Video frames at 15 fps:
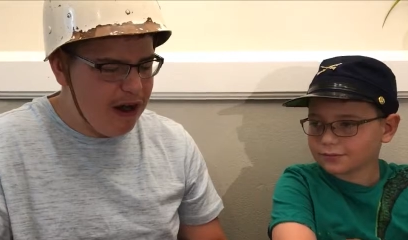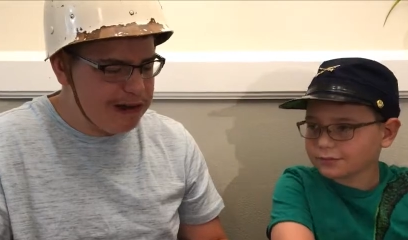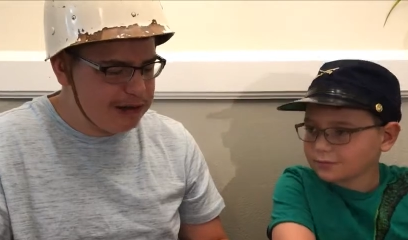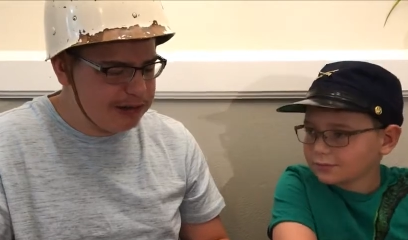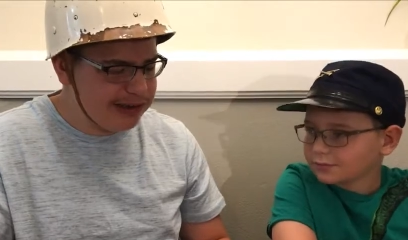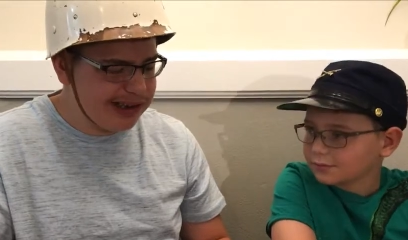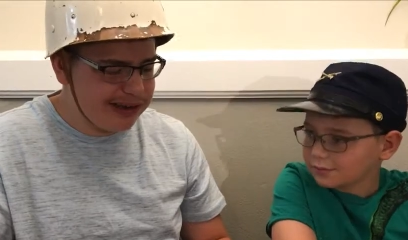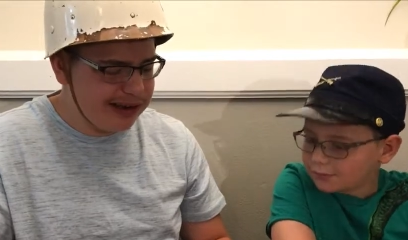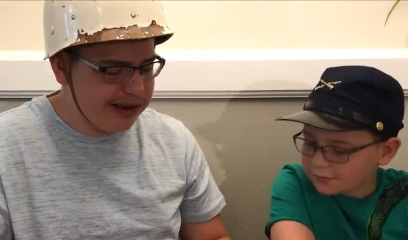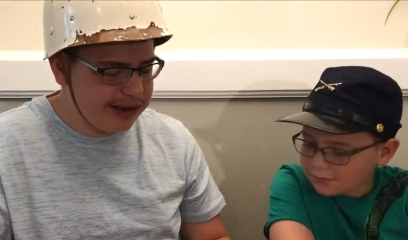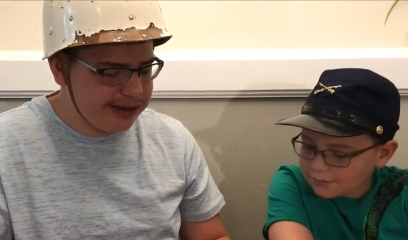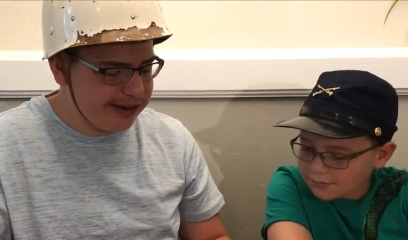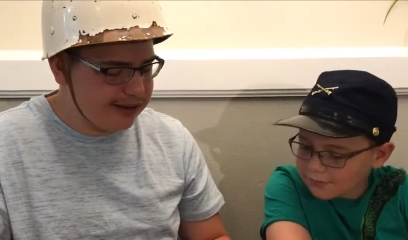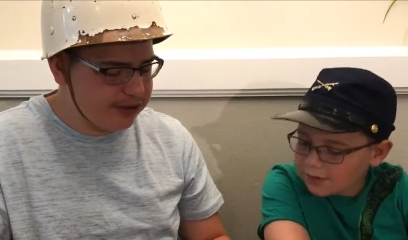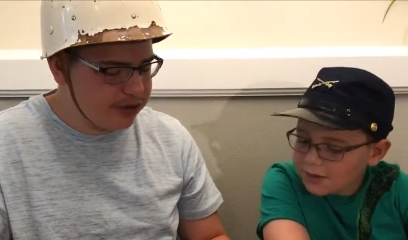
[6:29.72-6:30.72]
Speaker 1: I don't really like
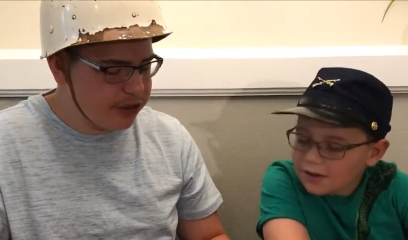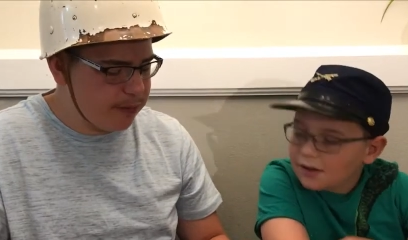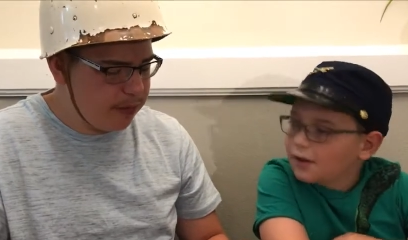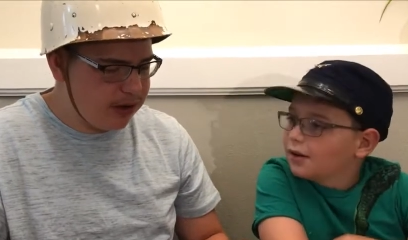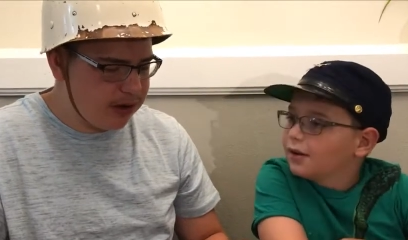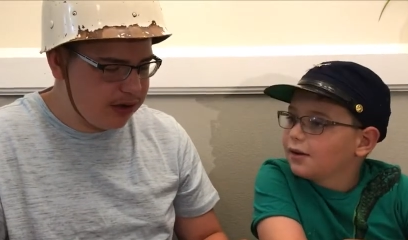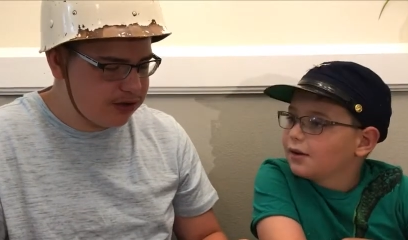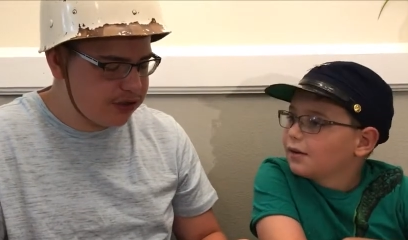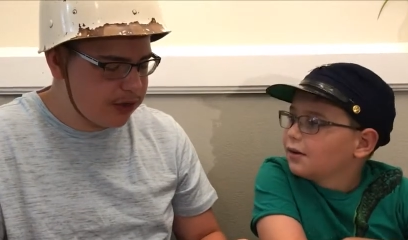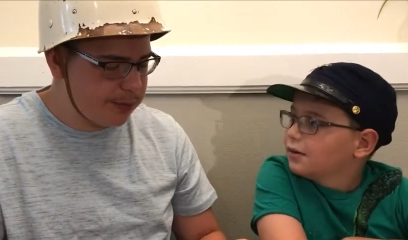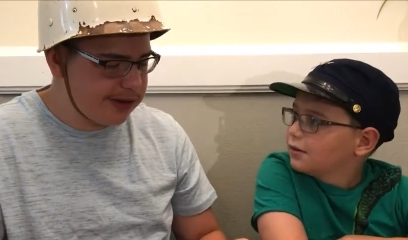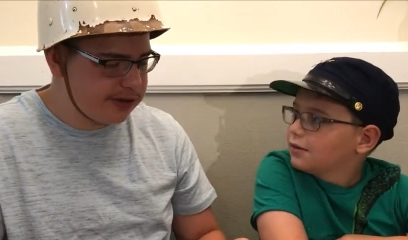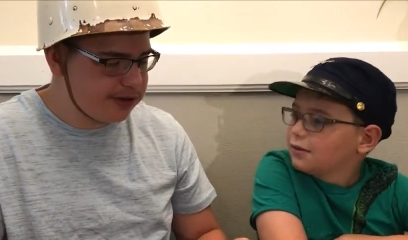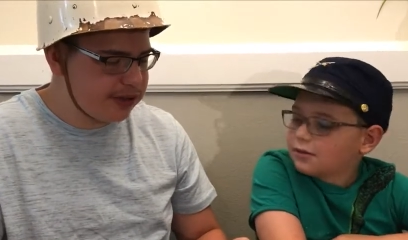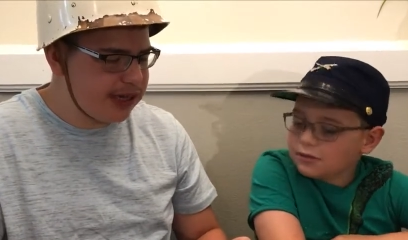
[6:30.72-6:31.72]
out of the chip. The chip
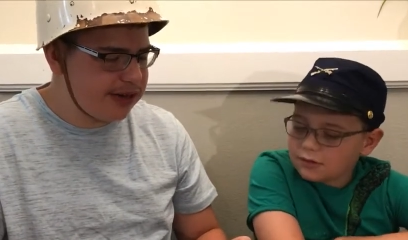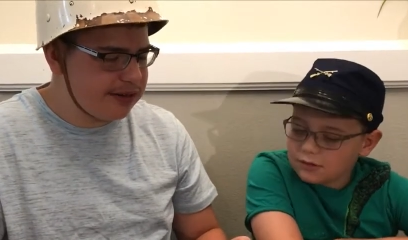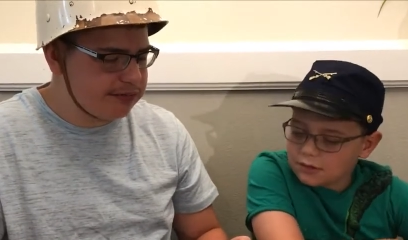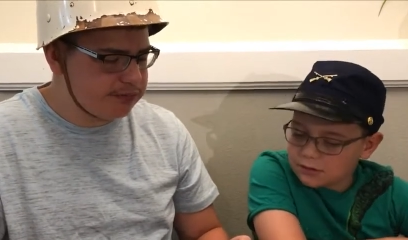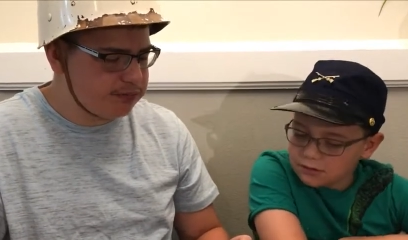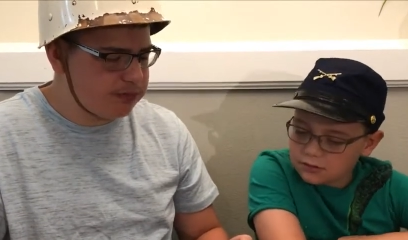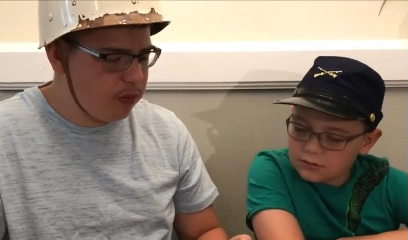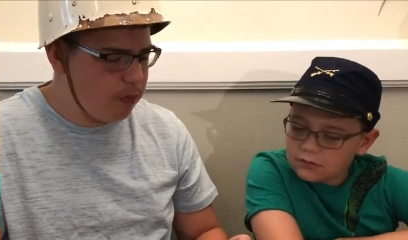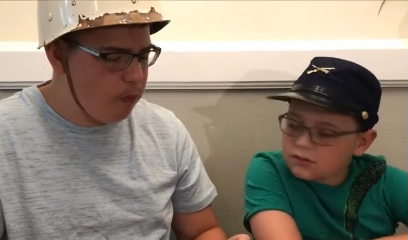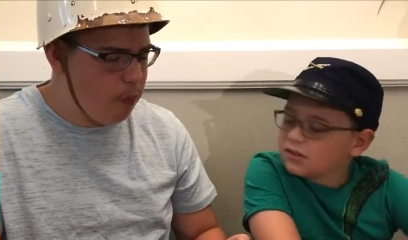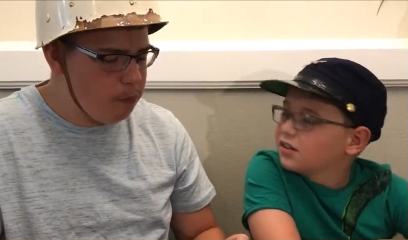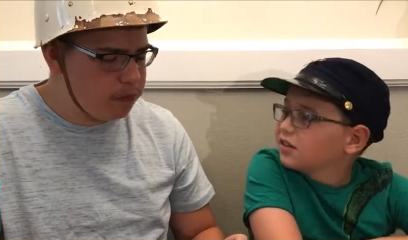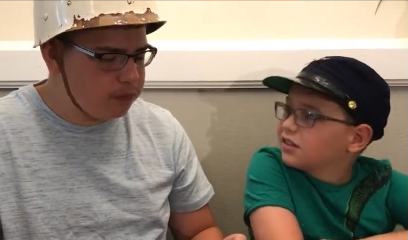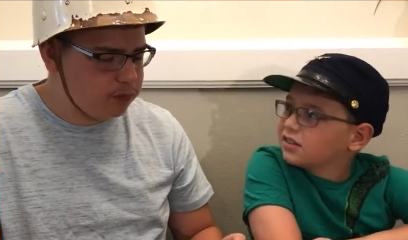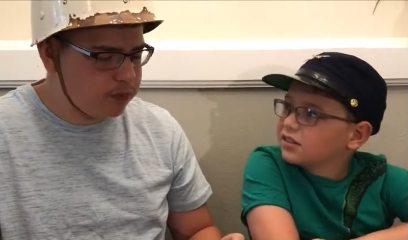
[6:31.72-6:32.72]
I was like,
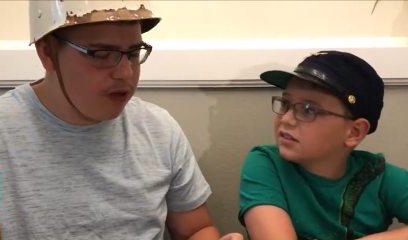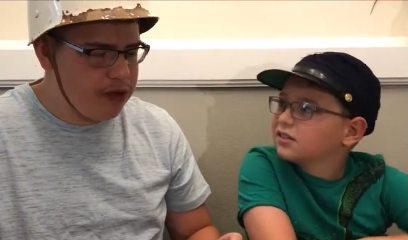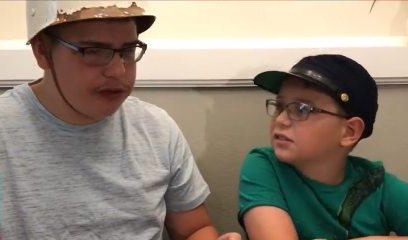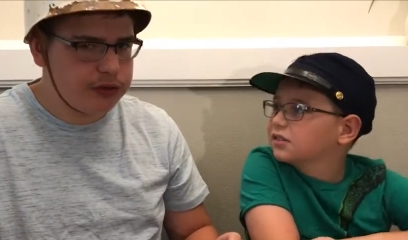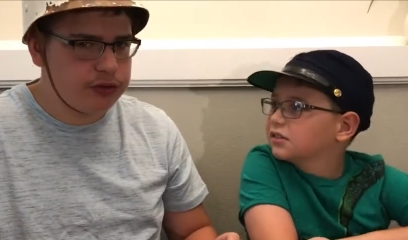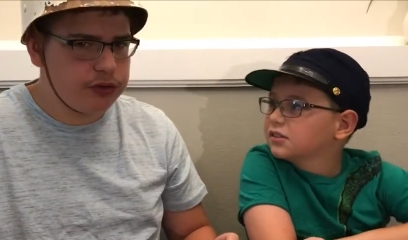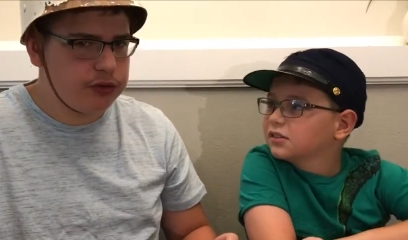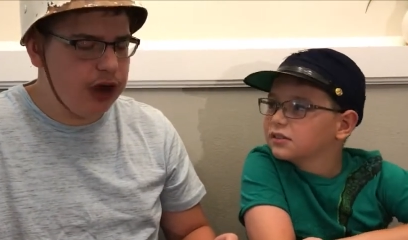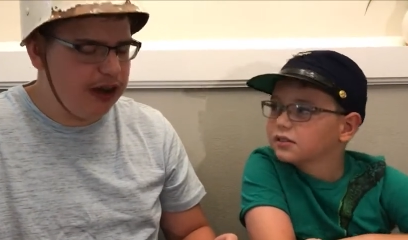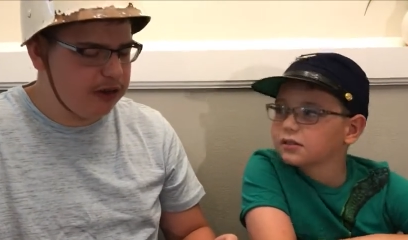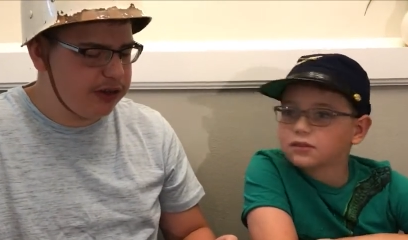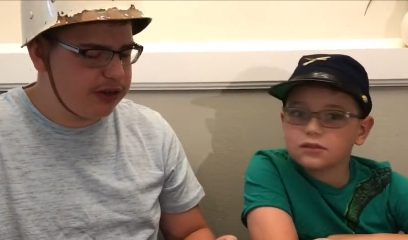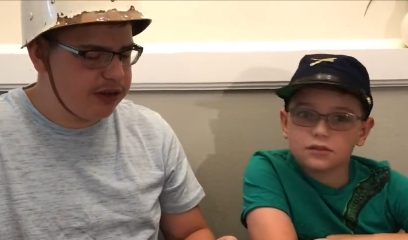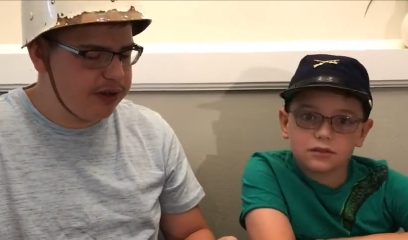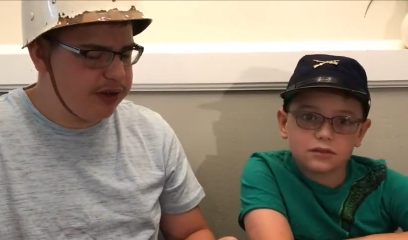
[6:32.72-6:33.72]
it's too
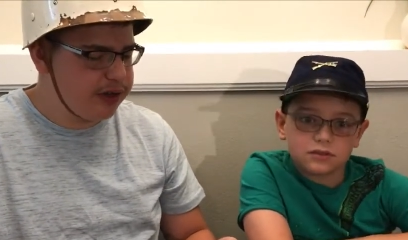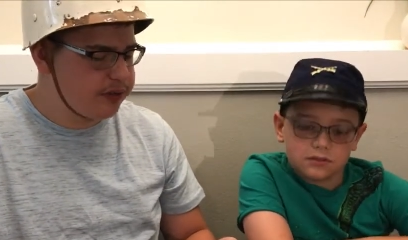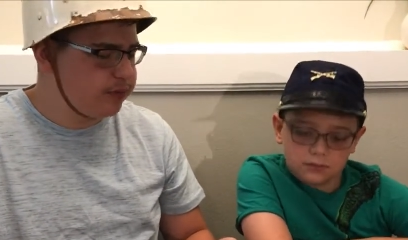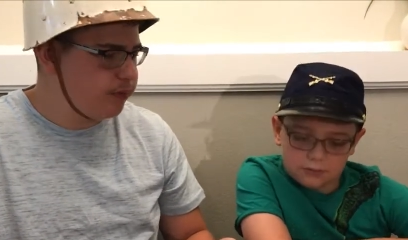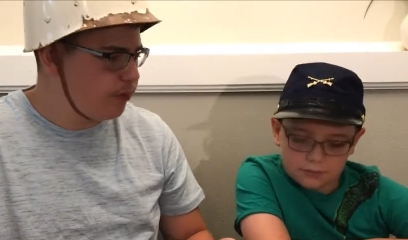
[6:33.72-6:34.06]
garlicky.